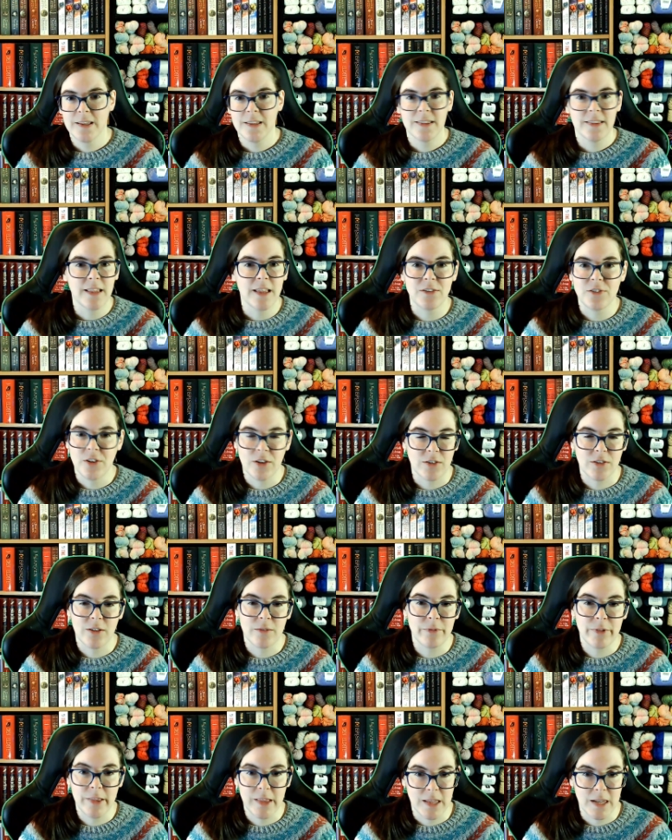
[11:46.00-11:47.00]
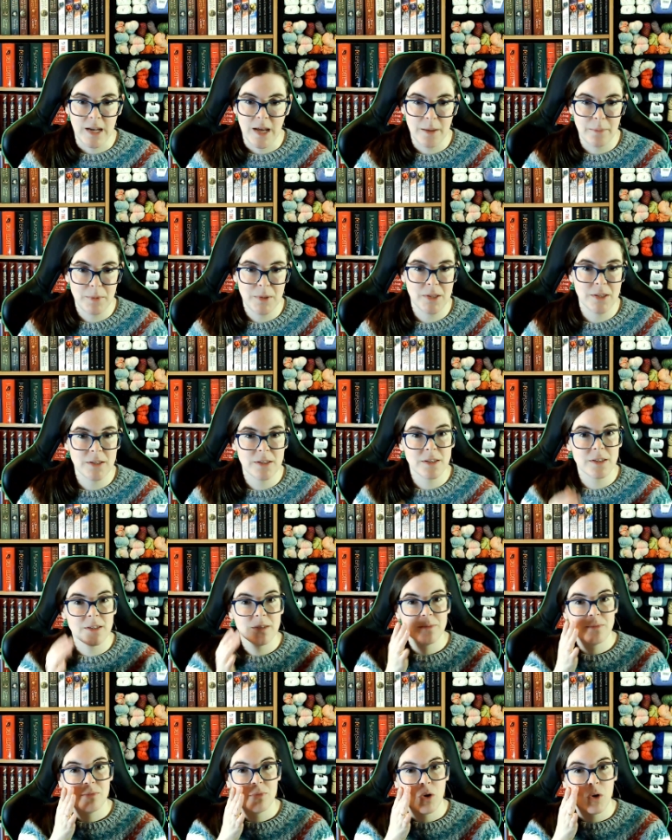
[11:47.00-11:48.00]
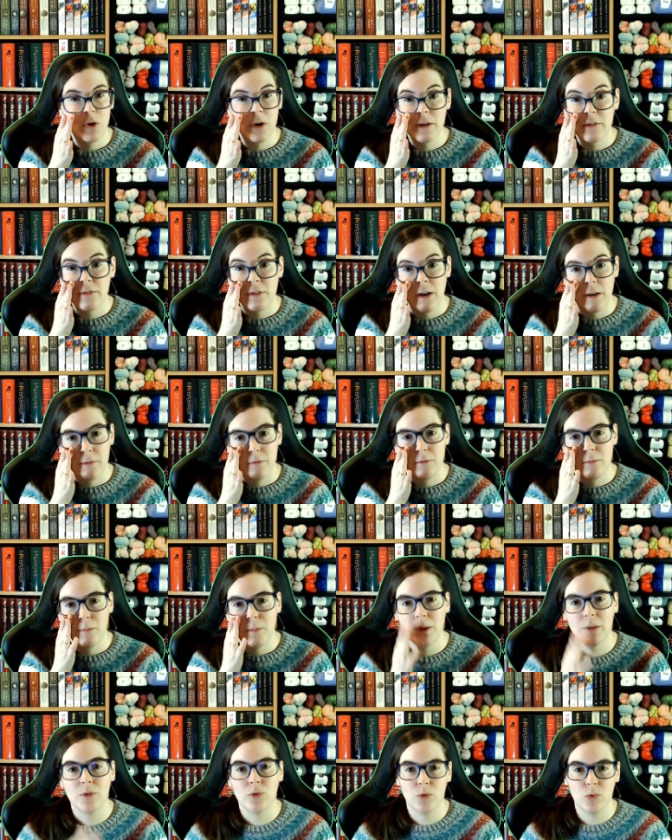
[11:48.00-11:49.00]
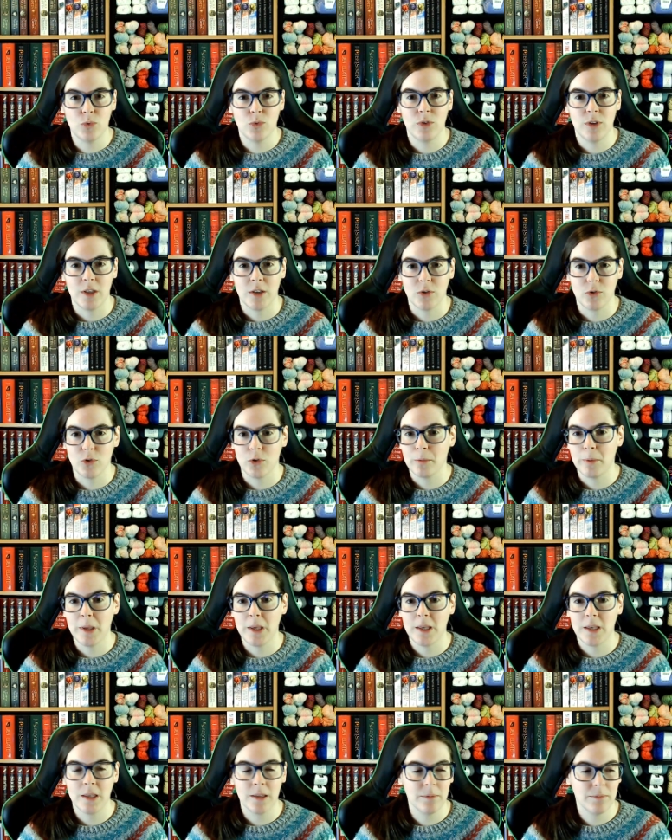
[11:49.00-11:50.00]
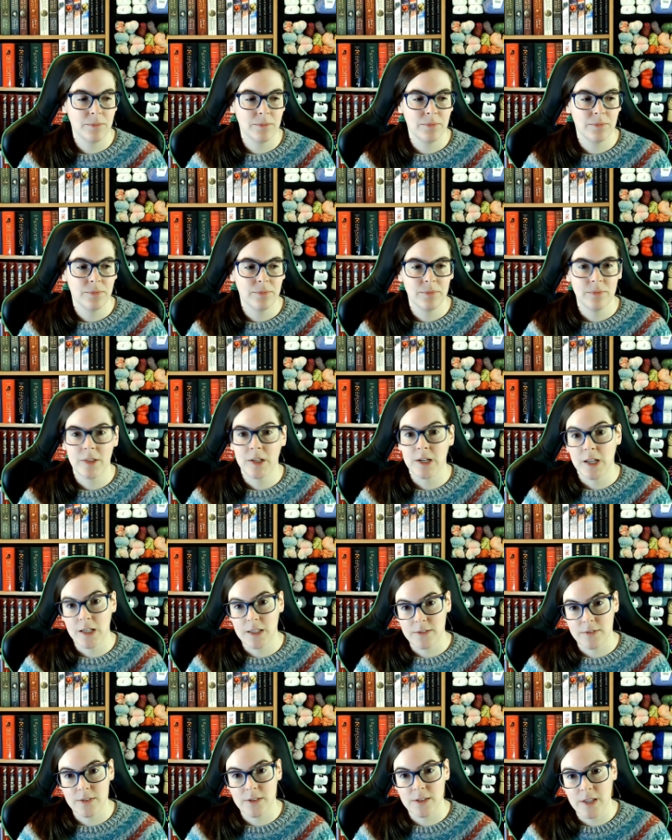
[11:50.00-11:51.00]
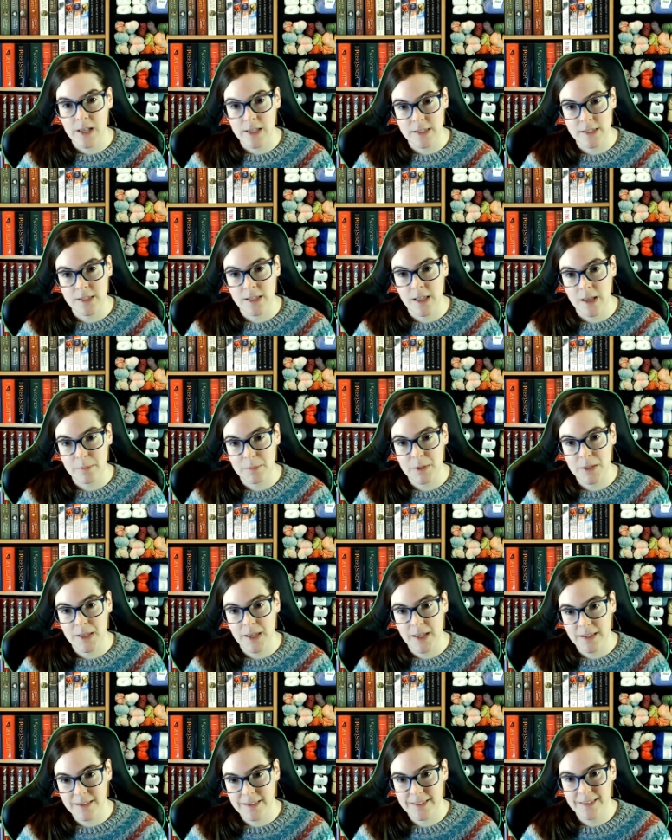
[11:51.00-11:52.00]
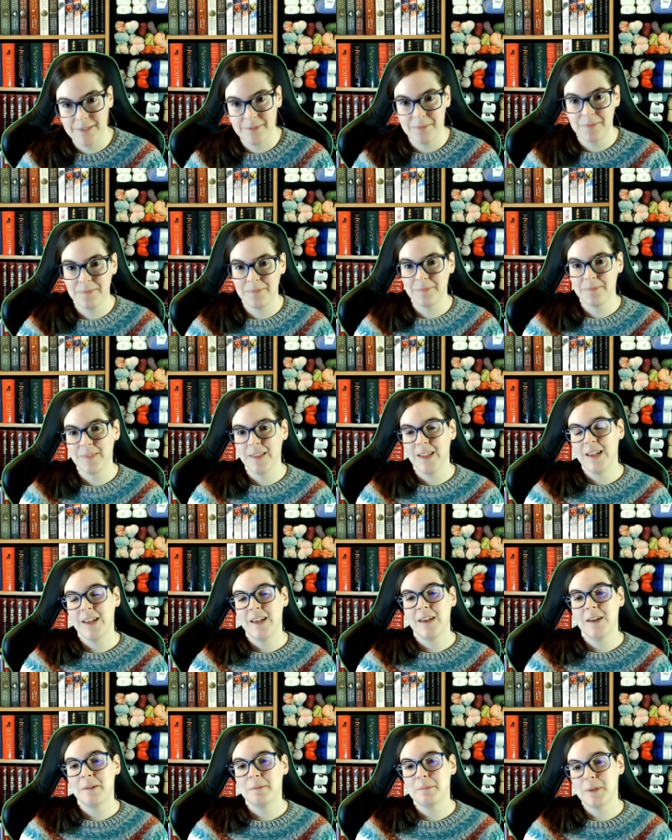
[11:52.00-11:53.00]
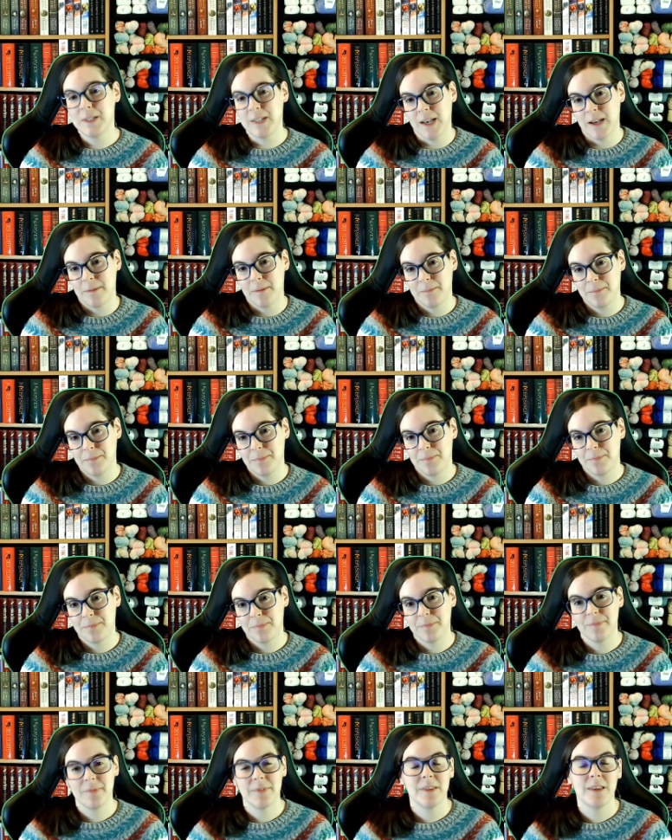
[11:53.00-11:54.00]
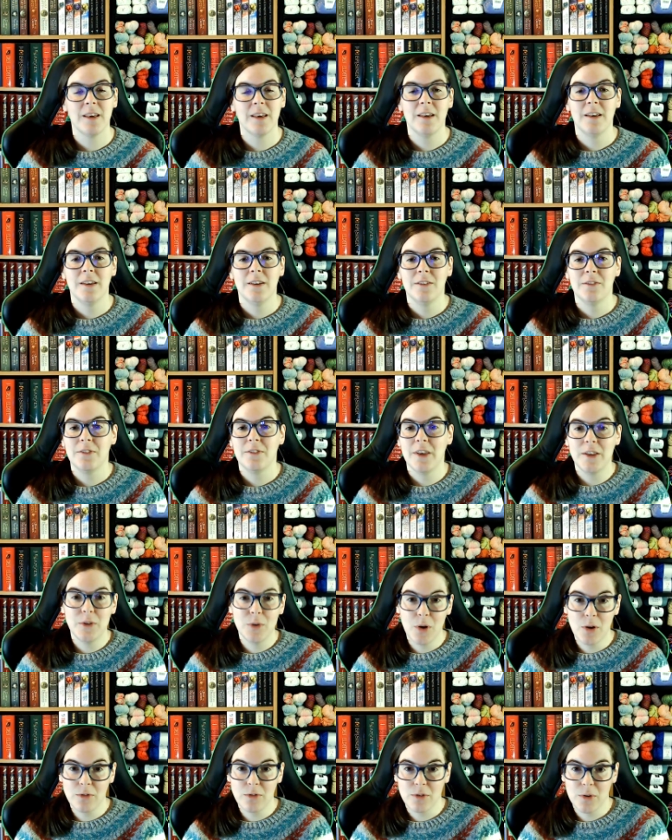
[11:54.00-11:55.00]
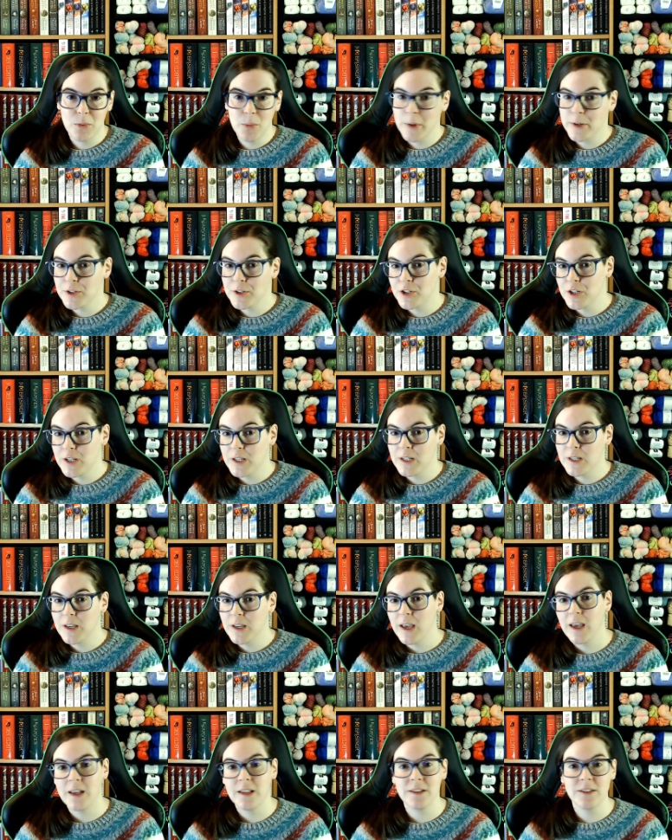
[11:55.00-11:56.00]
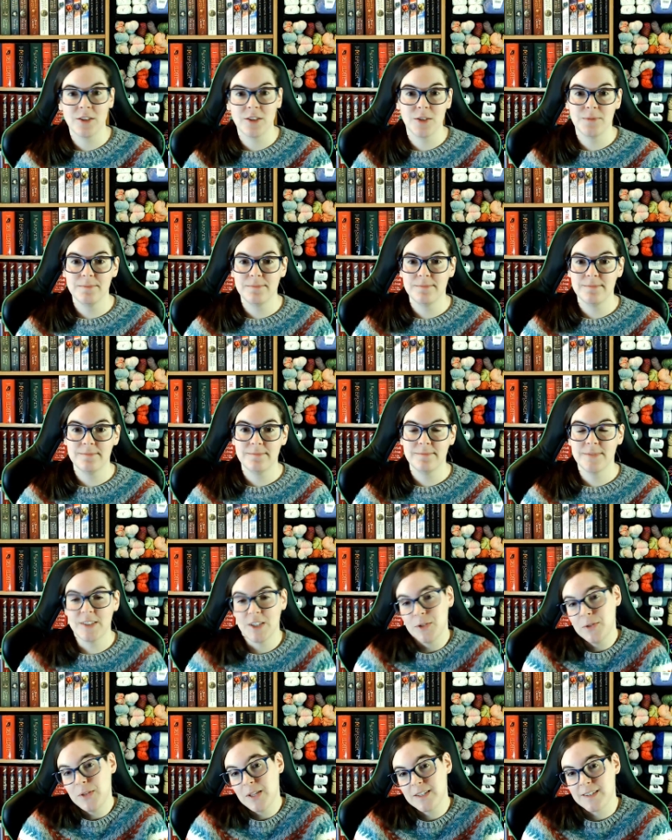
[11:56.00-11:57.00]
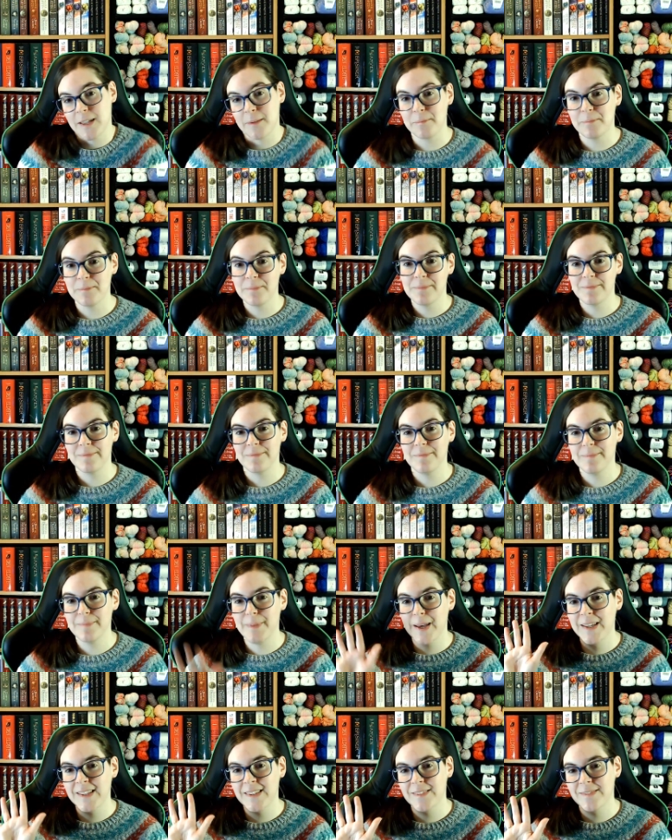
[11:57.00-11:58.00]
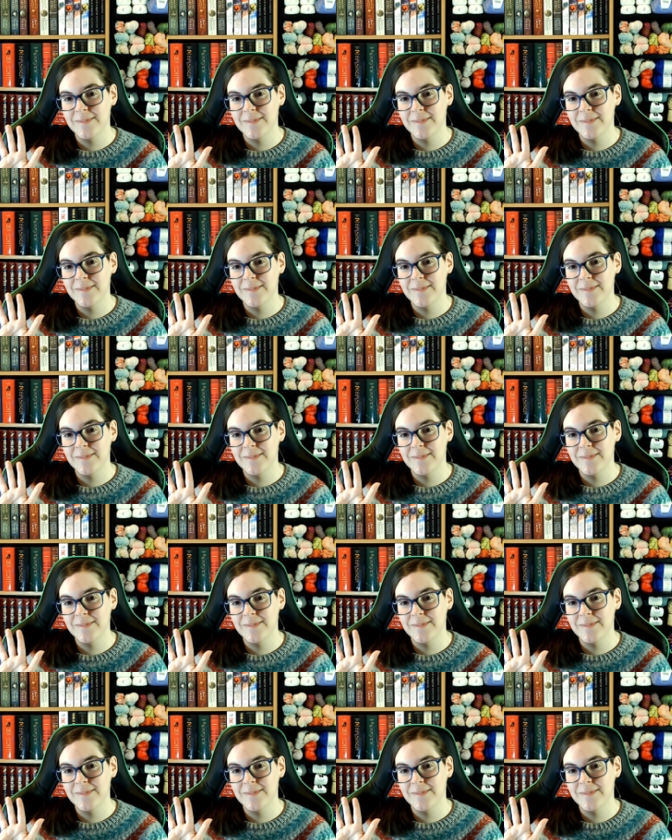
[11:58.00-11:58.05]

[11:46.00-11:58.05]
That's just something that happens. Or if I've been too sick to speak. That hasn't happened yet. But yeah. Thank you all for watching, and see you next time. Bye.